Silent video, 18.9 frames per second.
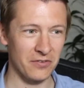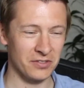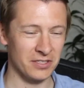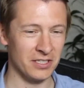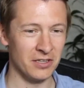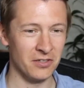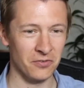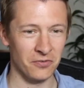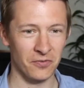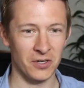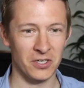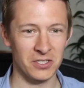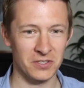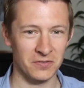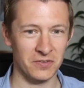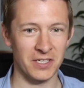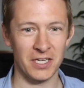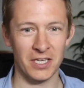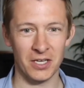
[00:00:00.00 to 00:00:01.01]
seen the first
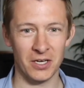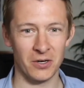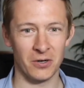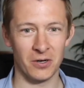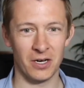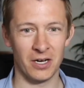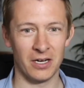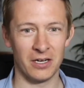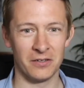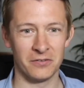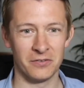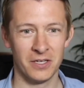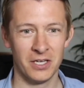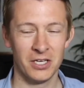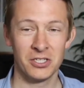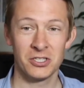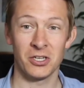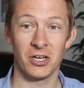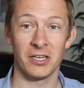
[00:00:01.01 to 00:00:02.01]
video of
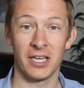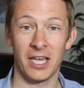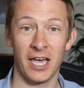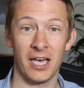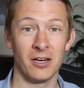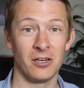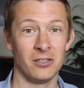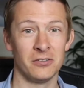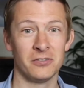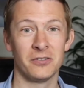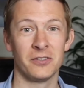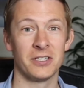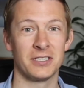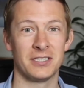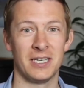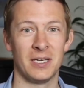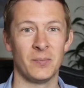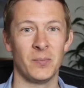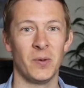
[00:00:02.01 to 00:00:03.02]
Sean Cannell, for
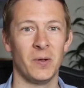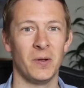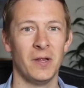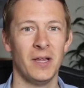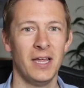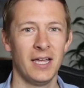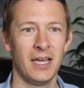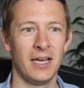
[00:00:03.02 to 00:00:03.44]
example.